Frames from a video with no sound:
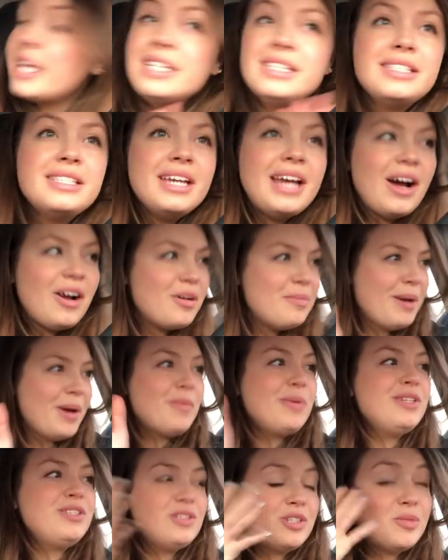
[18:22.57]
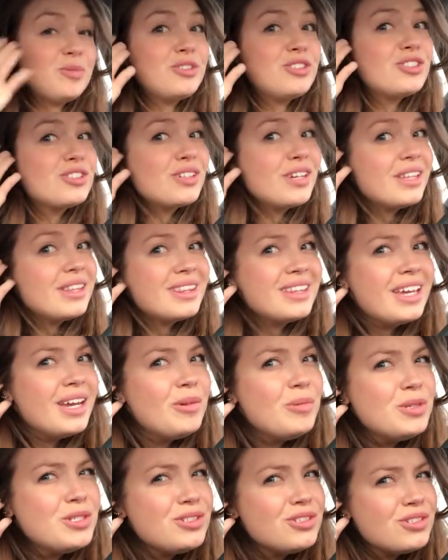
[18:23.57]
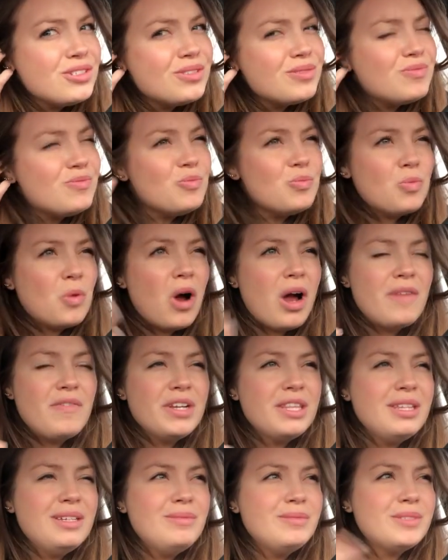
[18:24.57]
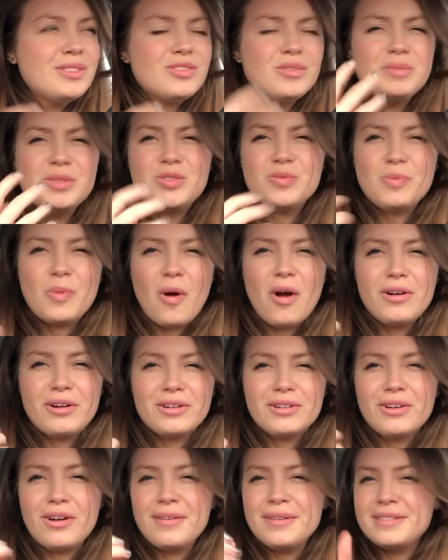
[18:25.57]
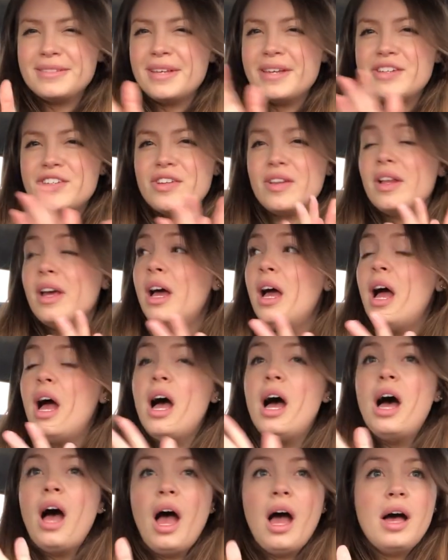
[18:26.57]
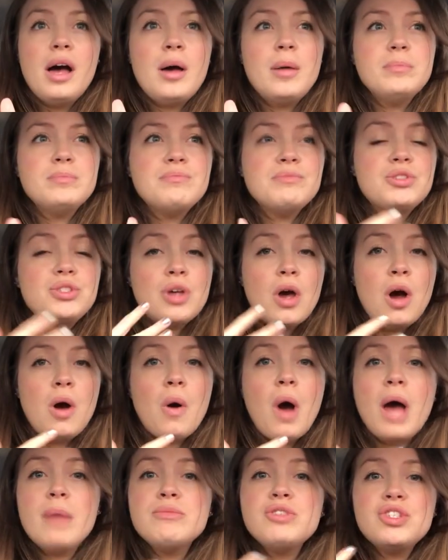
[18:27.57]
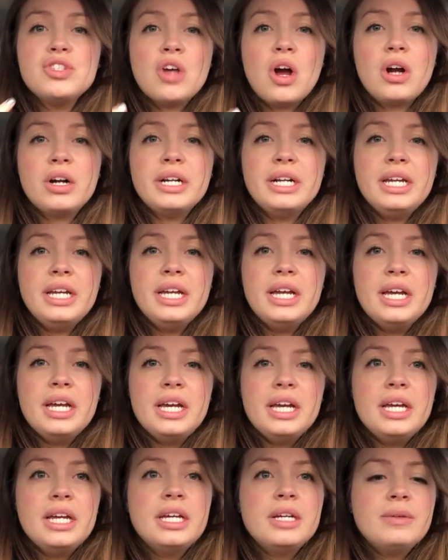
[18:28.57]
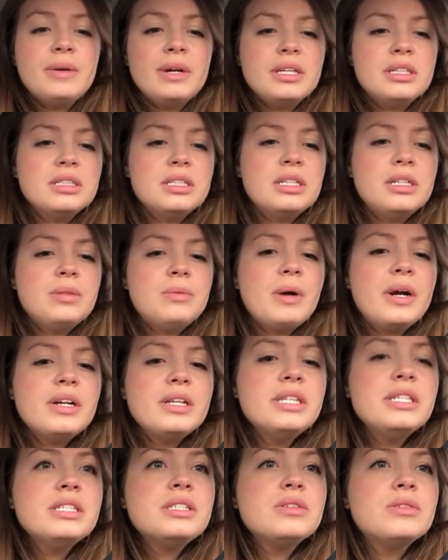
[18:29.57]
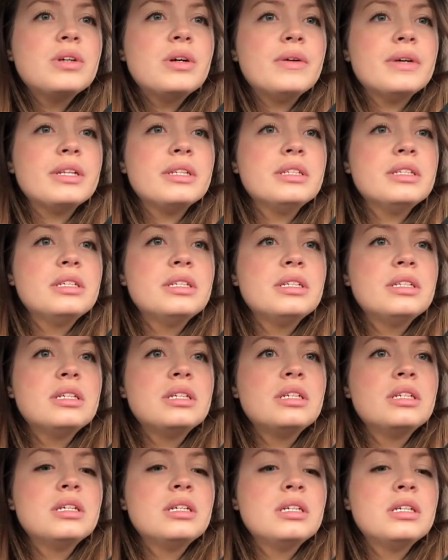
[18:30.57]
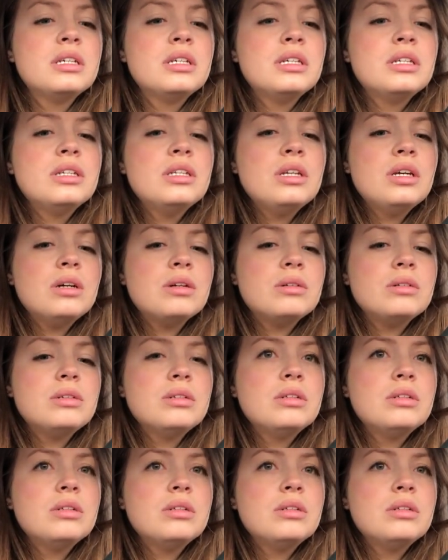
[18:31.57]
can see out of my windows, which is good. It was just, everything was so much water and condensation. So I'm sorry. Wait, why are they still going? No.